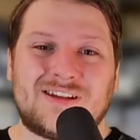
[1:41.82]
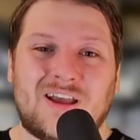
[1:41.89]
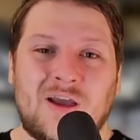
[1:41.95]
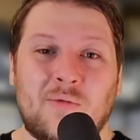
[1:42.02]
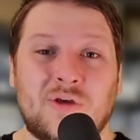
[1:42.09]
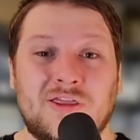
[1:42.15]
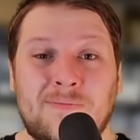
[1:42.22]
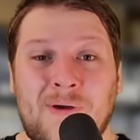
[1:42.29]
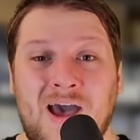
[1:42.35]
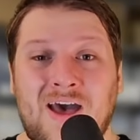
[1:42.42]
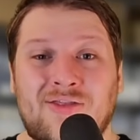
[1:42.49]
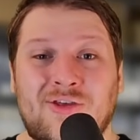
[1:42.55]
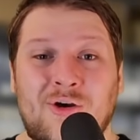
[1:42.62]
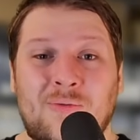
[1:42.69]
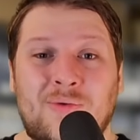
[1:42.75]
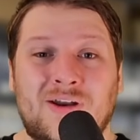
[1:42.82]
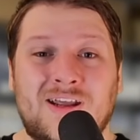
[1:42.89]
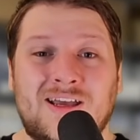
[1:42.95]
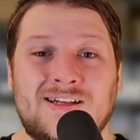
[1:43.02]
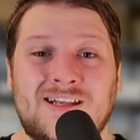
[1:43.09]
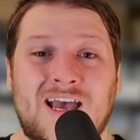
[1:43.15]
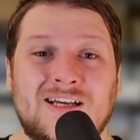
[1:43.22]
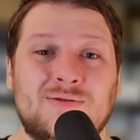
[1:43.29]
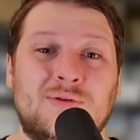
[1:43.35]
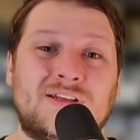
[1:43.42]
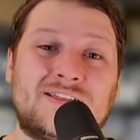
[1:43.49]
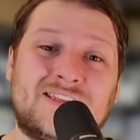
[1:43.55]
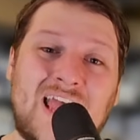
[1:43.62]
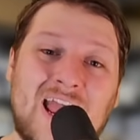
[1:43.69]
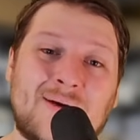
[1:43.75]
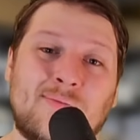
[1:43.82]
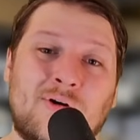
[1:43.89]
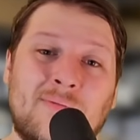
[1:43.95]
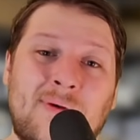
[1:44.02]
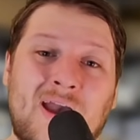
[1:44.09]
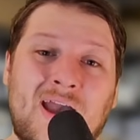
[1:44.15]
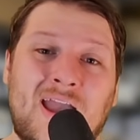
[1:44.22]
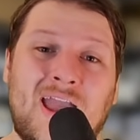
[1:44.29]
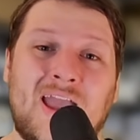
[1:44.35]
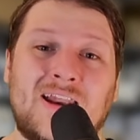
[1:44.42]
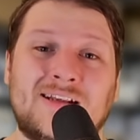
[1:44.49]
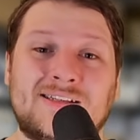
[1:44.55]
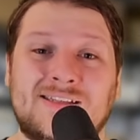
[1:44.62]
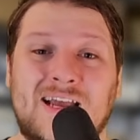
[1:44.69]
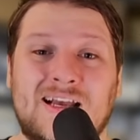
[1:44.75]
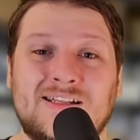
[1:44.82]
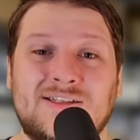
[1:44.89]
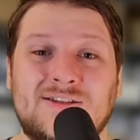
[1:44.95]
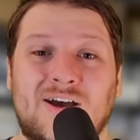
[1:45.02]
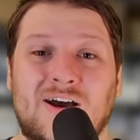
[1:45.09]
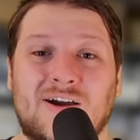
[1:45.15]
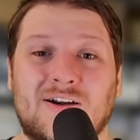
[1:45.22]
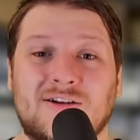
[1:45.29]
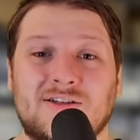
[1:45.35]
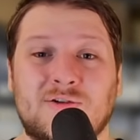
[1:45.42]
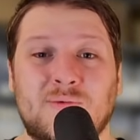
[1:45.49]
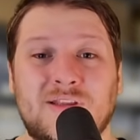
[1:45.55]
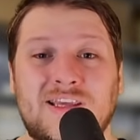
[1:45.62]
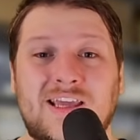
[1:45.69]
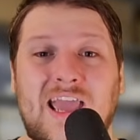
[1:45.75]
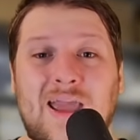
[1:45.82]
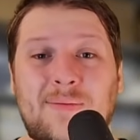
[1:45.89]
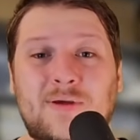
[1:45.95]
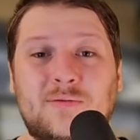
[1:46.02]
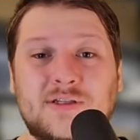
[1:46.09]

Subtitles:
And with the path open, he attacks with his Dakmor Bat and his Night Stalker to win the game he was